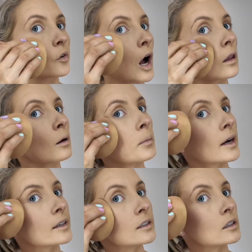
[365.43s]
of color
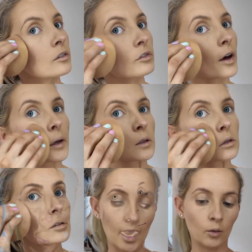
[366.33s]
back into the face.
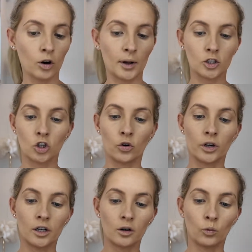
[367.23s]
Now we're about to go
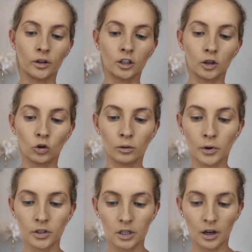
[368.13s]
in with the Laura
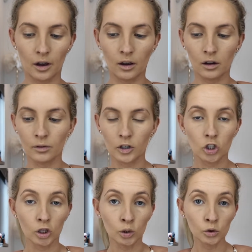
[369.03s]
Mercier
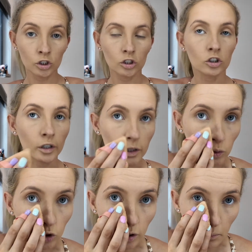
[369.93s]
loose
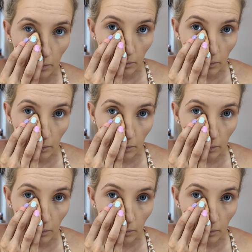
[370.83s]
translucent